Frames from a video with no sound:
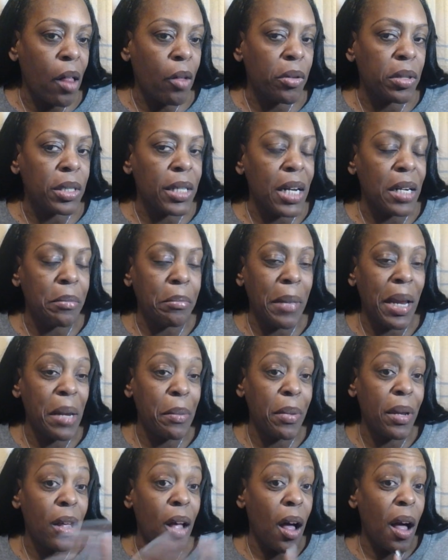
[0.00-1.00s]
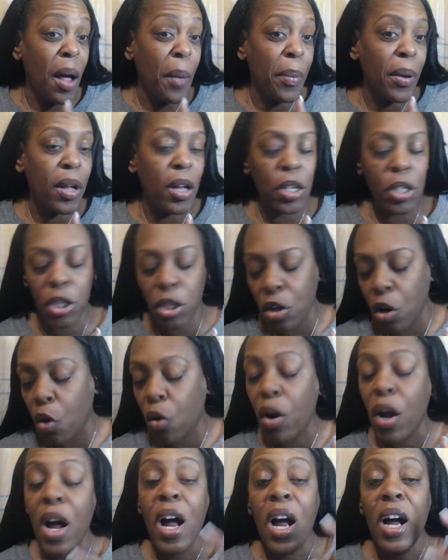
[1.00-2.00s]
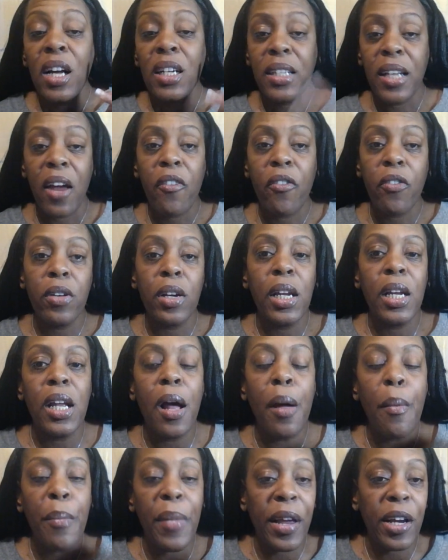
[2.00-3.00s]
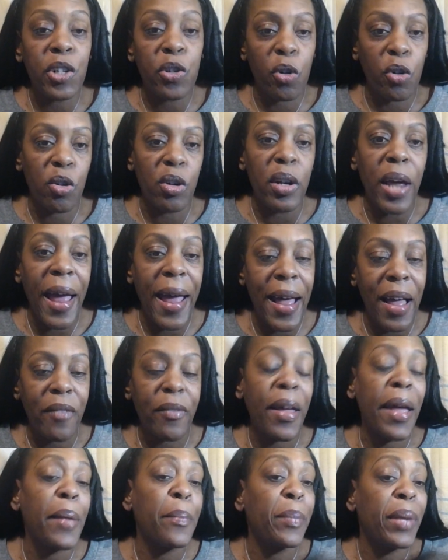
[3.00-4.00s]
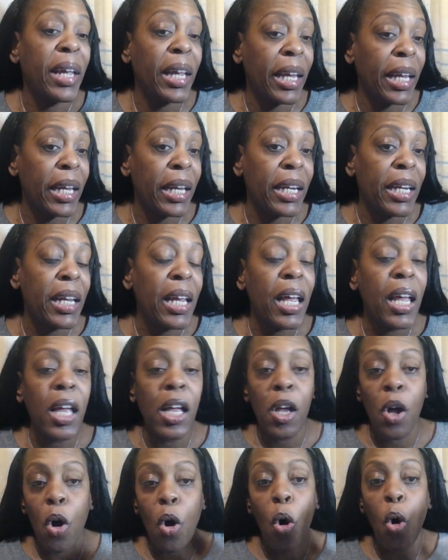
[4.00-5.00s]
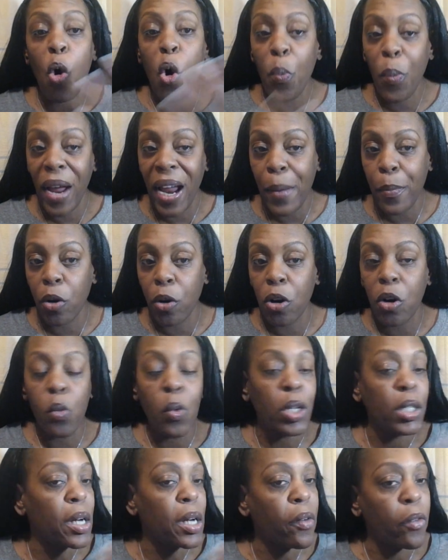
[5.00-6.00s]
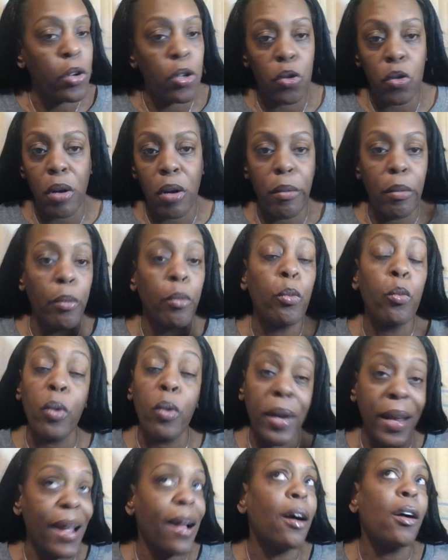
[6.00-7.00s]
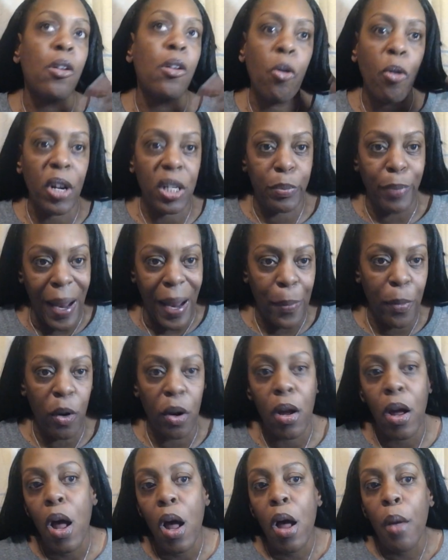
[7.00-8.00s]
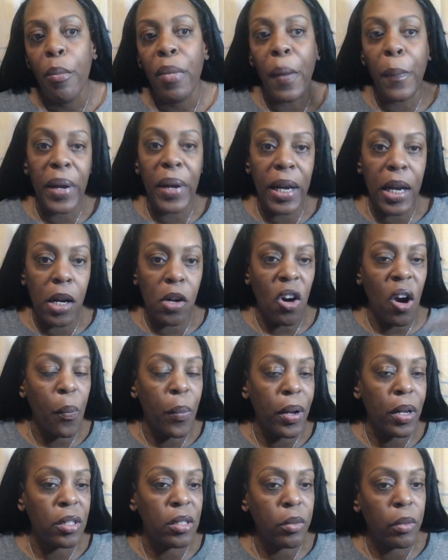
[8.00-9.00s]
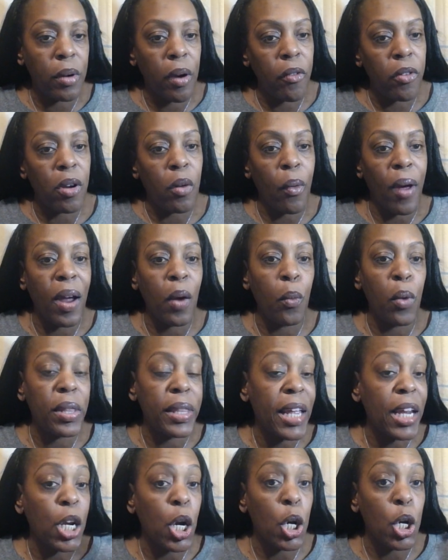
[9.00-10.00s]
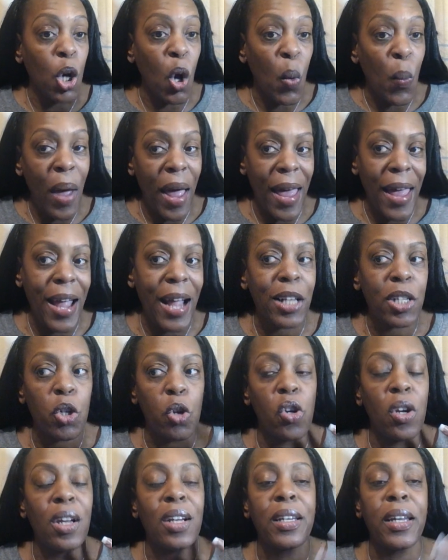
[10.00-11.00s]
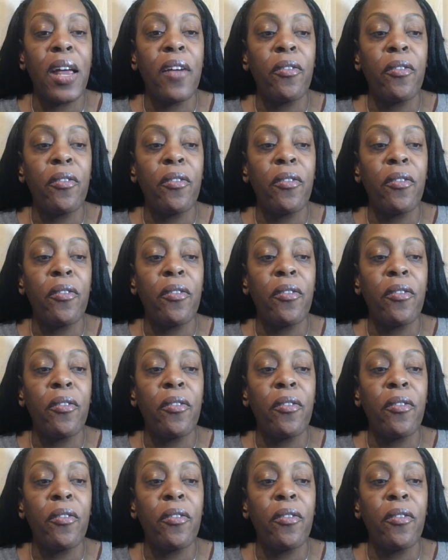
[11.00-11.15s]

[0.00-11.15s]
maybe up. So definitely make sure you have a pen or paper, whichever yeah, of course, paper, but pen or pencil, whatever you write with, and a notepad. So you can definitely